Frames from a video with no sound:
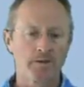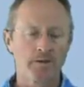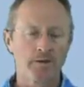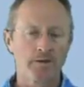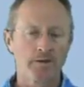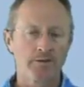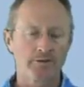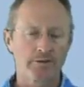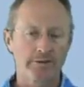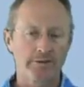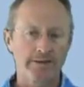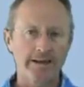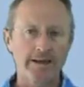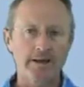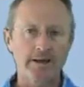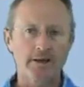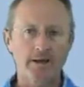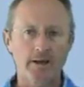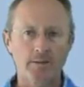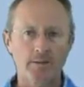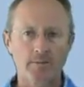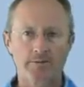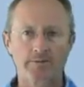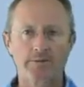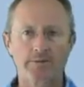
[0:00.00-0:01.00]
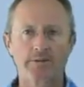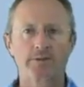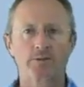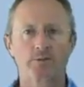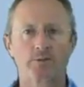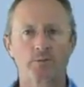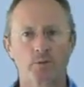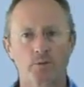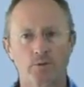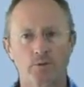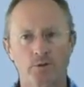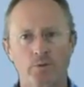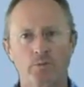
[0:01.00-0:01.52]
So the outcome of this
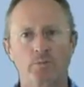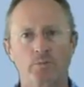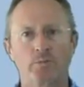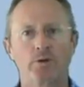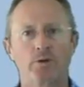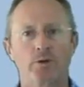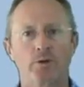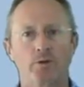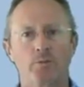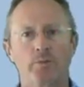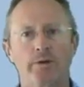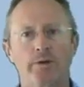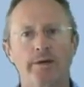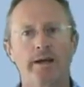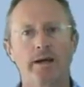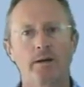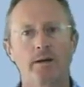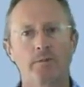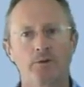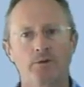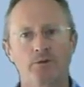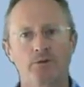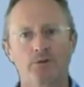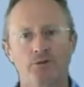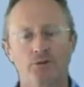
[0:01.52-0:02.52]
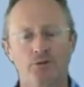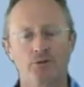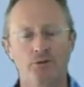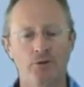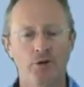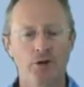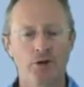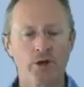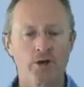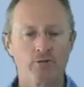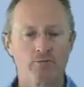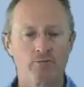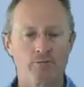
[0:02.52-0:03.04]
will be you'll be able to
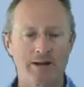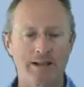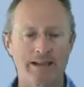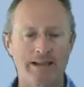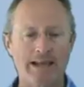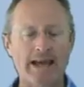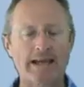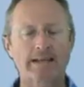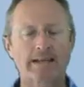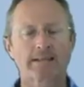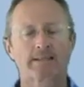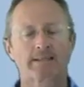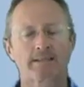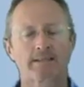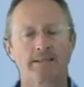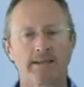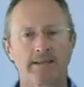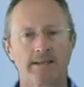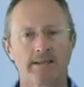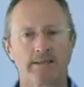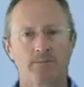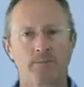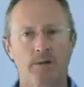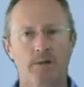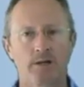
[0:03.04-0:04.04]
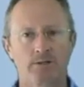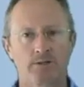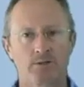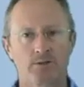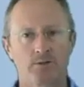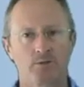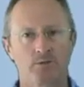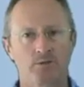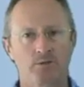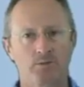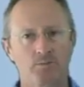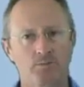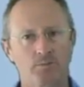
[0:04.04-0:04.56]
relax these
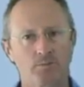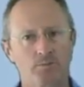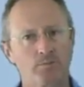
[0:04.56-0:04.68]
muscles,